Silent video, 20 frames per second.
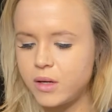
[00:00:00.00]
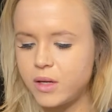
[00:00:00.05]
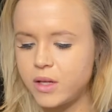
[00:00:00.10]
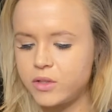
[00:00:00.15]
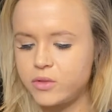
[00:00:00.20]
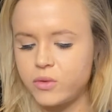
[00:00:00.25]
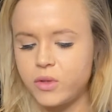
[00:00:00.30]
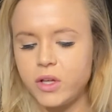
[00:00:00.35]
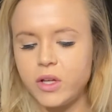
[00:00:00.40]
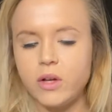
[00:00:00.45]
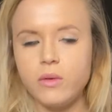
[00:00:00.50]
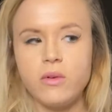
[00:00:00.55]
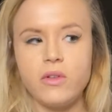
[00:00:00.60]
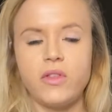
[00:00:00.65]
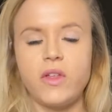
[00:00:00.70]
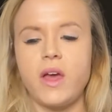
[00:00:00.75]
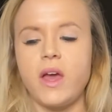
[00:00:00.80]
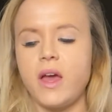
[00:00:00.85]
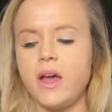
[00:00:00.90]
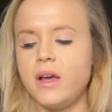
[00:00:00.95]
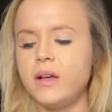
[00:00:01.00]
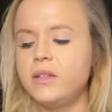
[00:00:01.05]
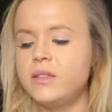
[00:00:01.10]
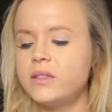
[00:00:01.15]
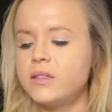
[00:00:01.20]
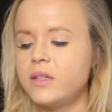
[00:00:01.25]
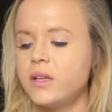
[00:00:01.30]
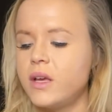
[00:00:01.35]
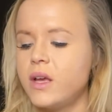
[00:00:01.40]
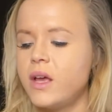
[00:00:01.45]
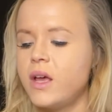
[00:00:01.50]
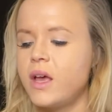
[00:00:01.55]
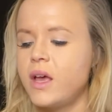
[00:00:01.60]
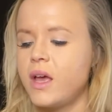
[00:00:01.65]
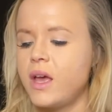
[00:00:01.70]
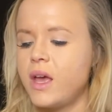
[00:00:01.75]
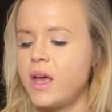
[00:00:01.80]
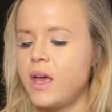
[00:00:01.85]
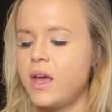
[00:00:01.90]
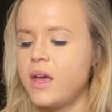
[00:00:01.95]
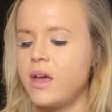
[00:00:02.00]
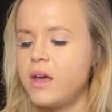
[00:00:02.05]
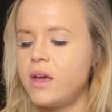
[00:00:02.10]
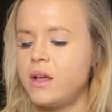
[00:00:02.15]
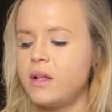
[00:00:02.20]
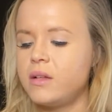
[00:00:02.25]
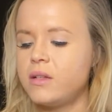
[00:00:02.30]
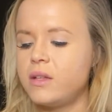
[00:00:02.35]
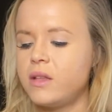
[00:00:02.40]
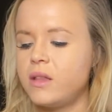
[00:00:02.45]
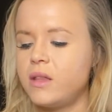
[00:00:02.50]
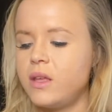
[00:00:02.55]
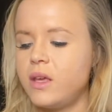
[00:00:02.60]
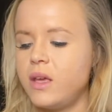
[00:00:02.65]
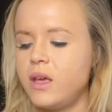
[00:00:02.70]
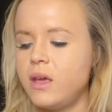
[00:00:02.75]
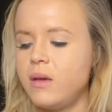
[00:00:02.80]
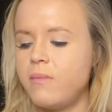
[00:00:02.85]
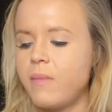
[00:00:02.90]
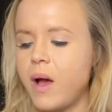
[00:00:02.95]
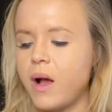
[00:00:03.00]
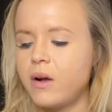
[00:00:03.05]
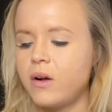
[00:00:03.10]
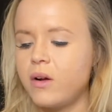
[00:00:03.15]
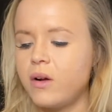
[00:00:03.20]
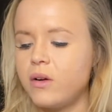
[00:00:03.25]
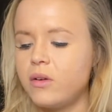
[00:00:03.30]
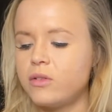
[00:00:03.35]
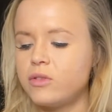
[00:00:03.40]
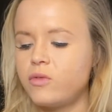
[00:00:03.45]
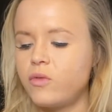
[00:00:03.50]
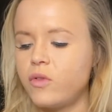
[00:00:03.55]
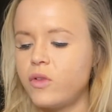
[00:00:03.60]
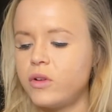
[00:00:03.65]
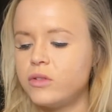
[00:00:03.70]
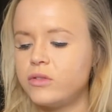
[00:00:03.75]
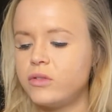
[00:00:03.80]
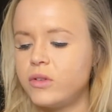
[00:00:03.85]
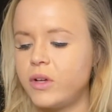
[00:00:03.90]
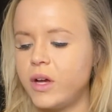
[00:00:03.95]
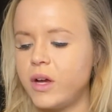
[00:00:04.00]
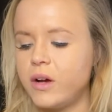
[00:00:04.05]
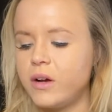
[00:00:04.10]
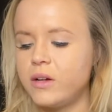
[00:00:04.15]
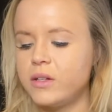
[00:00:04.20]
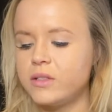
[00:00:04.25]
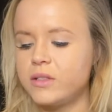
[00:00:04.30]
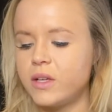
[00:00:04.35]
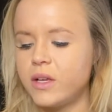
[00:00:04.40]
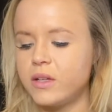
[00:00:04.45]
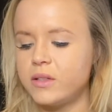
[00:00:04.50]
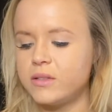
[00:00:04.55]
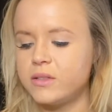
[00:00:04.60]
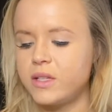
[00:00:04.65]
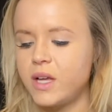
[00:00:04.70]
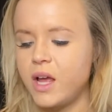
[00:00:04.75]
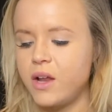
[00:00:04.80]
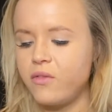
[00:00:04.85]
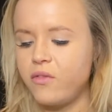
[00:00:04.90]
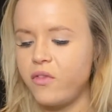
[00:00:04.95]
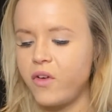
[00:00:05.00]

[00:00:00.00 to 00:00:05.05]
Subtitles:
It's really good with eggs. And the macros, for those who care, is 10